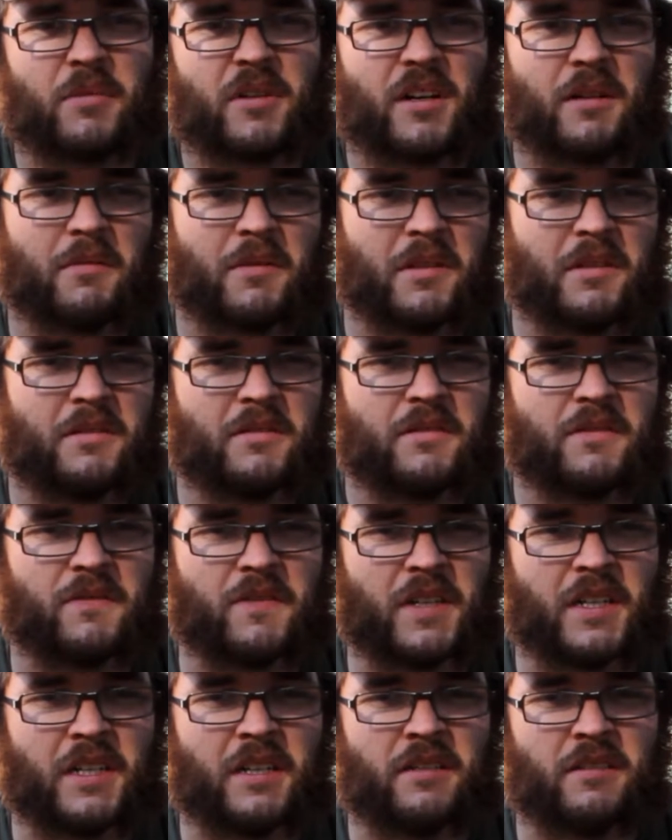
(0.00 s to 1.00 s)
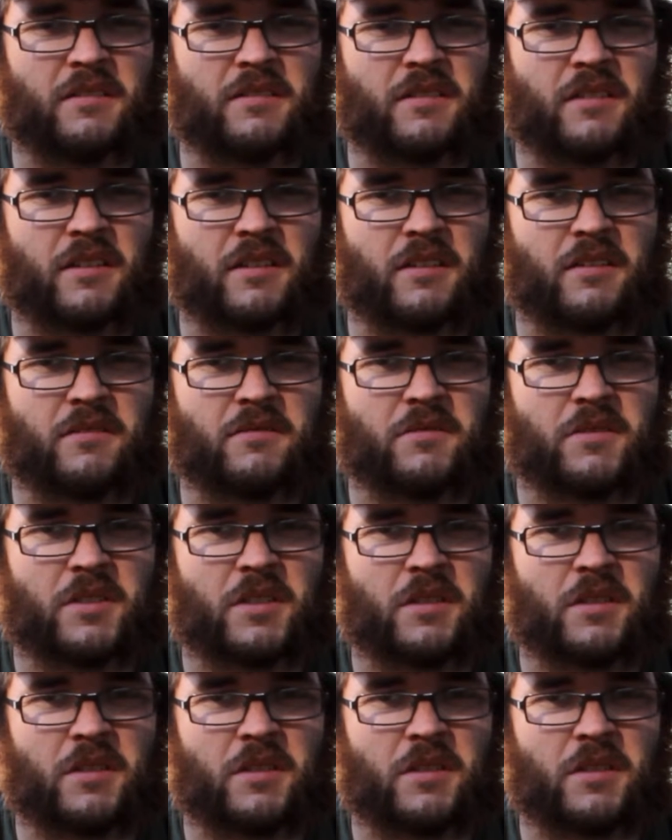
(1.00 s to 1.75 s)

probably do some videos on those